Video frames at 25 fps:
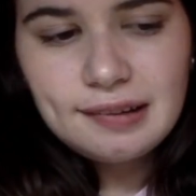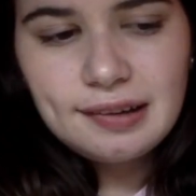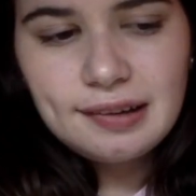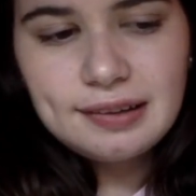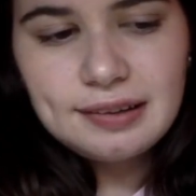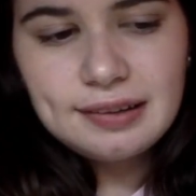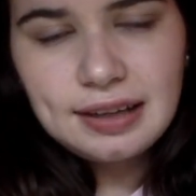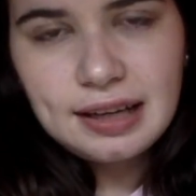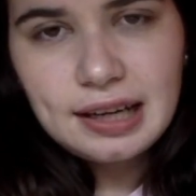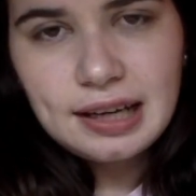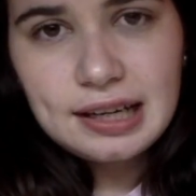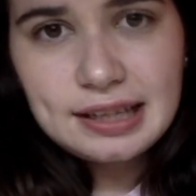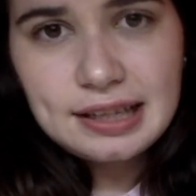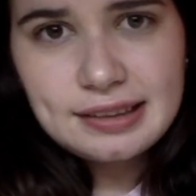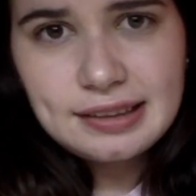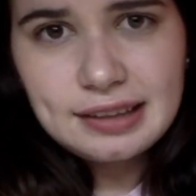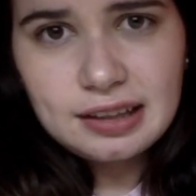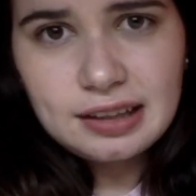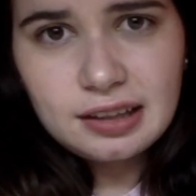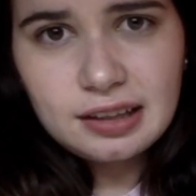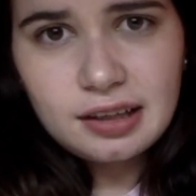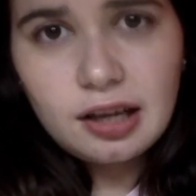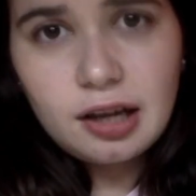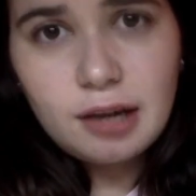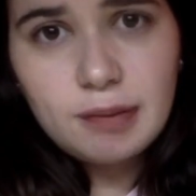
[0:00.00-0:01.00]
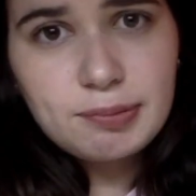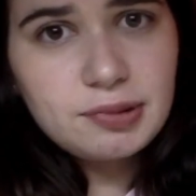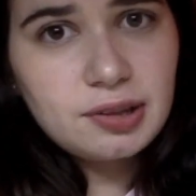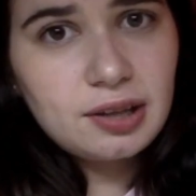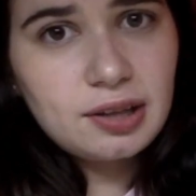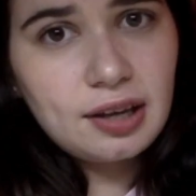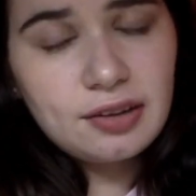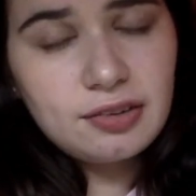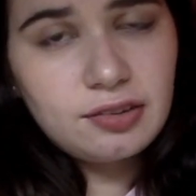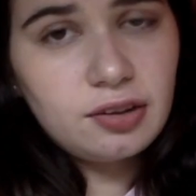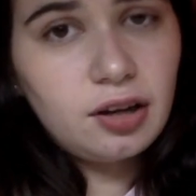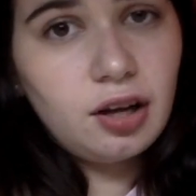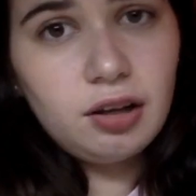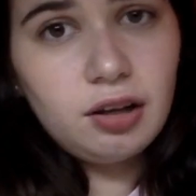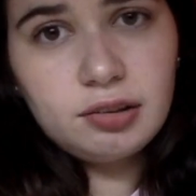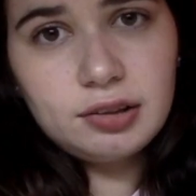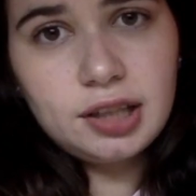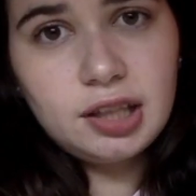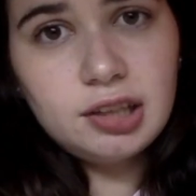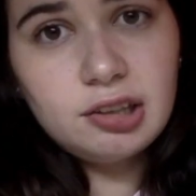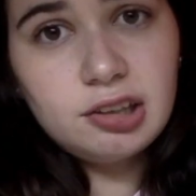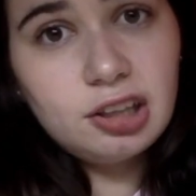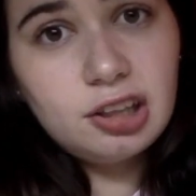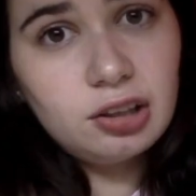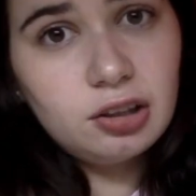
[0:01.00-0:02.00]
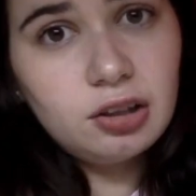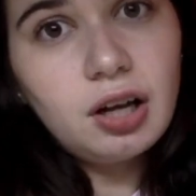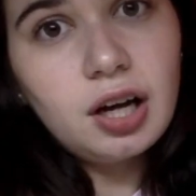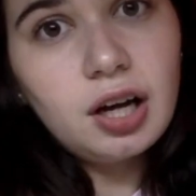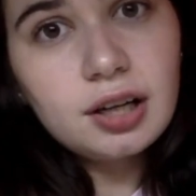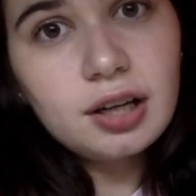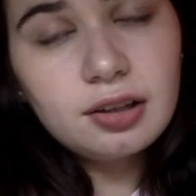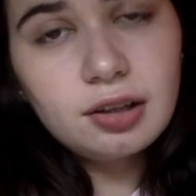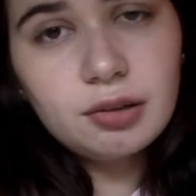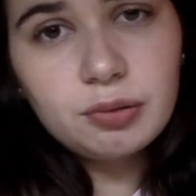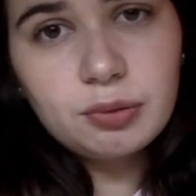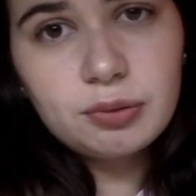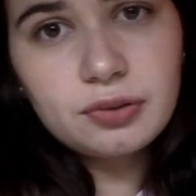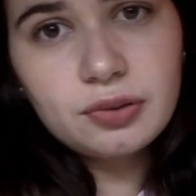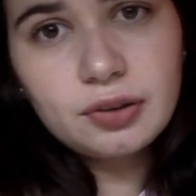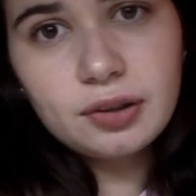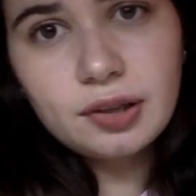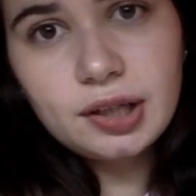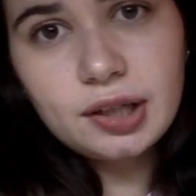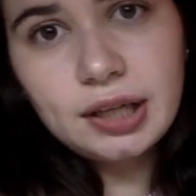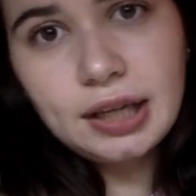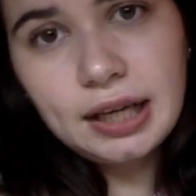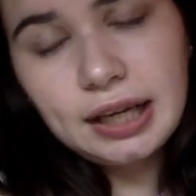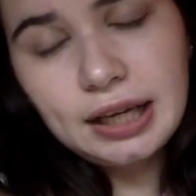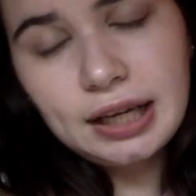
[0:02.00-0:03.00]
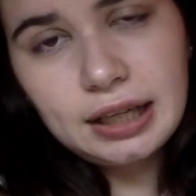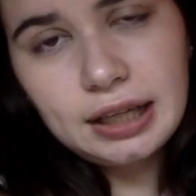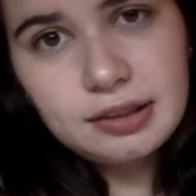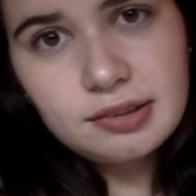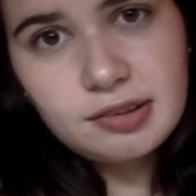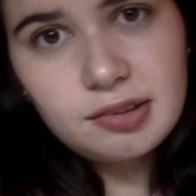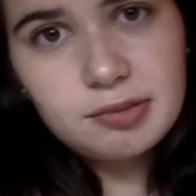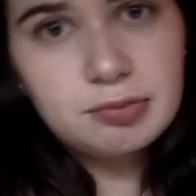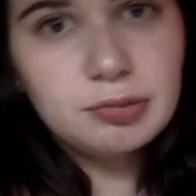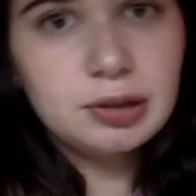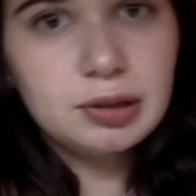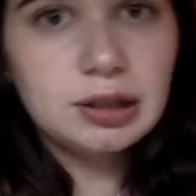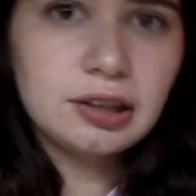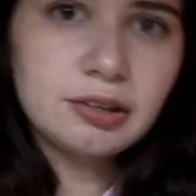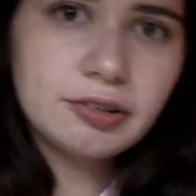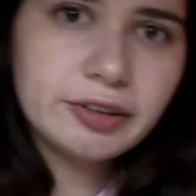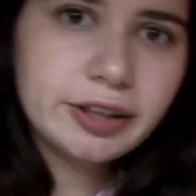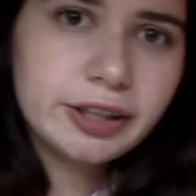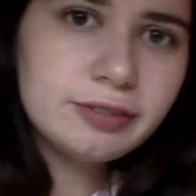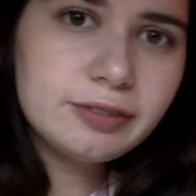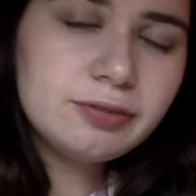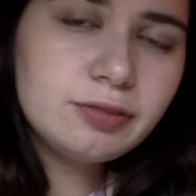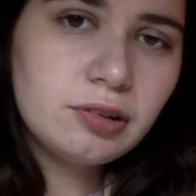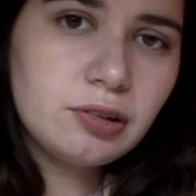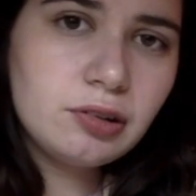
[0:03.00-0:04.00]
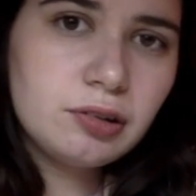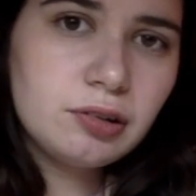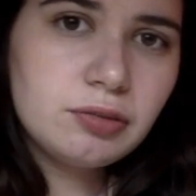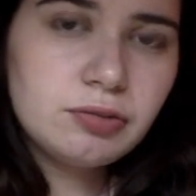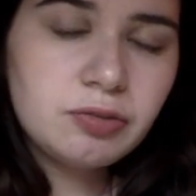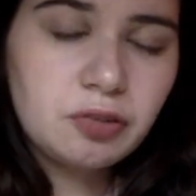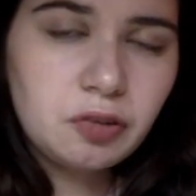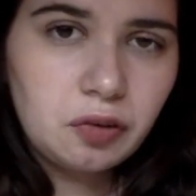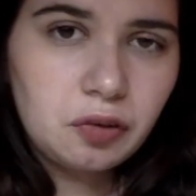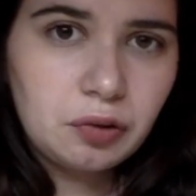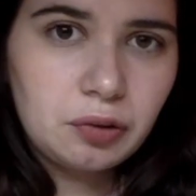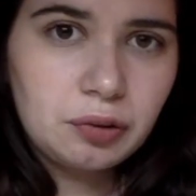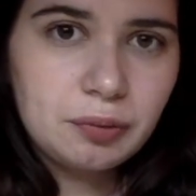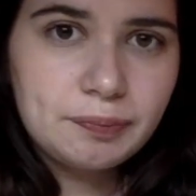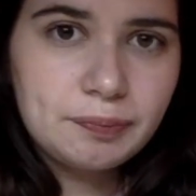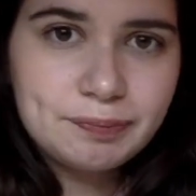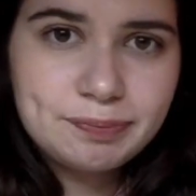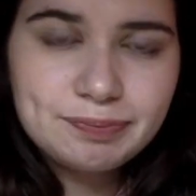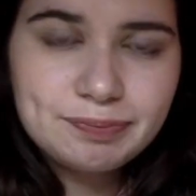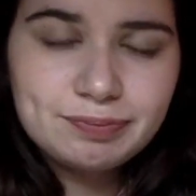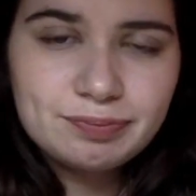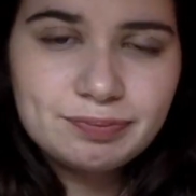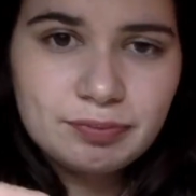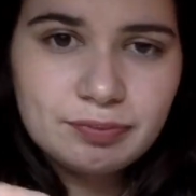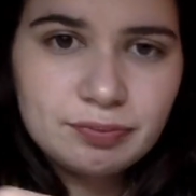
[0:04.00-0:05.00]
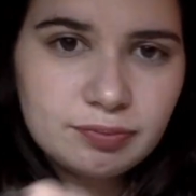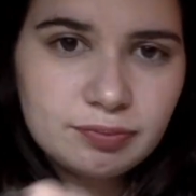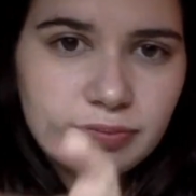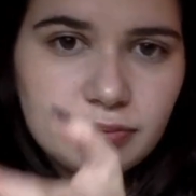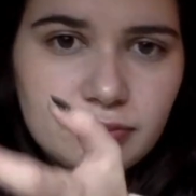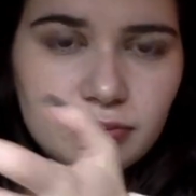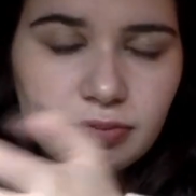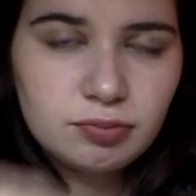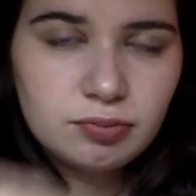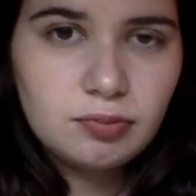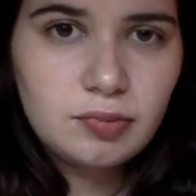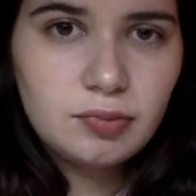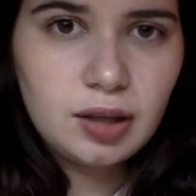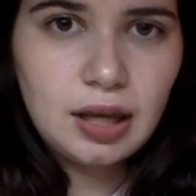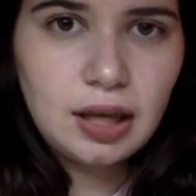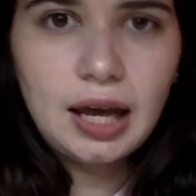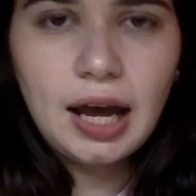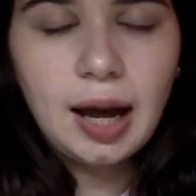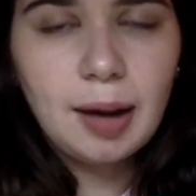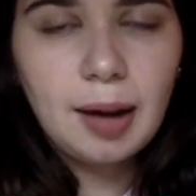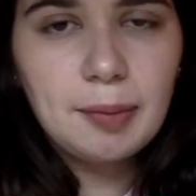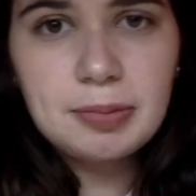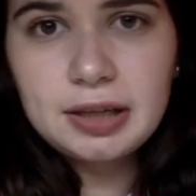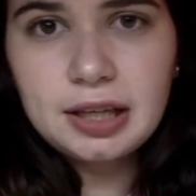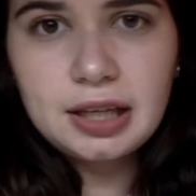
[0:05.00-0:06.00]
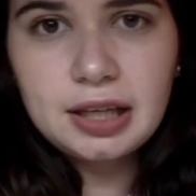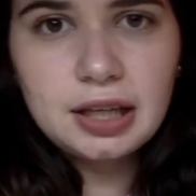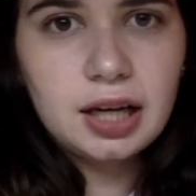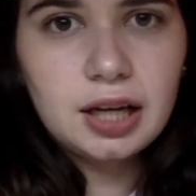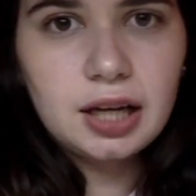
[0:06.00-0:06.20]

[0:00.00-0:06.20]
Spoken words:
in the end, I think it helped us all get a lot closer, and I'm really grateful for it happening.